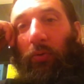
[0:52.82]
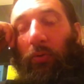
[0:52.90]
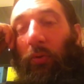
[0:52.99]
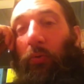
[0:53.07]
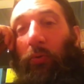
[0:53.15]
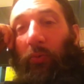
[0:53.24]

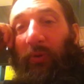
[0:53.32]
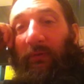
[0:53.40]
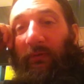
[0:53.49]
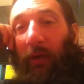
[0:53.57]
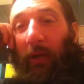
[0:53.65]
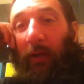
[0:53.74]
What would we
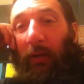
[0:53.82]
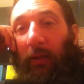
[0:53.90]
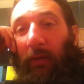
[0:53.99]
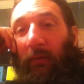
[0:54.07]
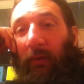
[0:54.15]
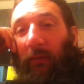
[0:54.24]
find
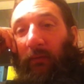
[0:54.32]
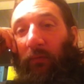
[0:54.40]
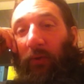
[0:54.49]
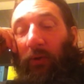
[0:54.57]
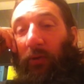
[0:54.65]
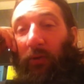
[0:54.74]
if
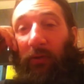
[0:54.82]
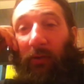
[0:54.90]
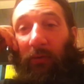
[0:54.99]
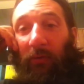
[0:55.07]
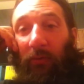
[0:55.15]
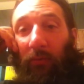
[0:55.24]
we looked
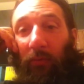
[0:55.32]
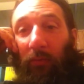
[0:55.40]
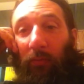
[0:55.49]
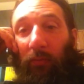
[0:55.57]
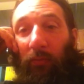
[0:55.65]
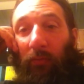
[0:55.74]
into
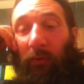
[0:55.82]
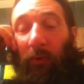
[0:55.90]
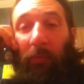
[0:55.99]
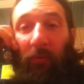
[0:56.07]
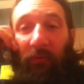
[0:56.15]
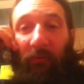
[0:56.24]
their
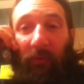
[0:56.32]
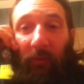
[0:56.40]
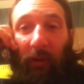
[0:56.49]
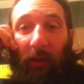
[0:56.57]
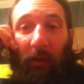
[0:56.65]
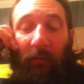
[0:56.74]
personal
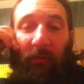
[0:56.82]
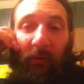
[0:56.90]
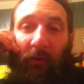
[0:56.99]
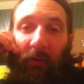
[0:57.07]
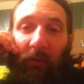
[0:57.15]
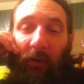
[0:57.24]
lives and
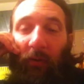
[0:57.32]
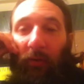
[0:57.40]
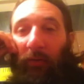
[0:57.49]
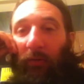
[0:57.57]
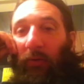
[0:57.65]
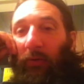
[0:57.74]
their
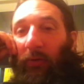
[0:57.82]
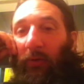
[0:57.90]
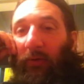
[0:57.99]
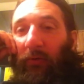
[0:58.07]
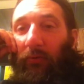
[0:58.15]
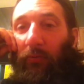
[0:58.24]
character and their
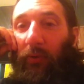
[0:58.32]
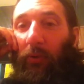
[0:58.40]
history?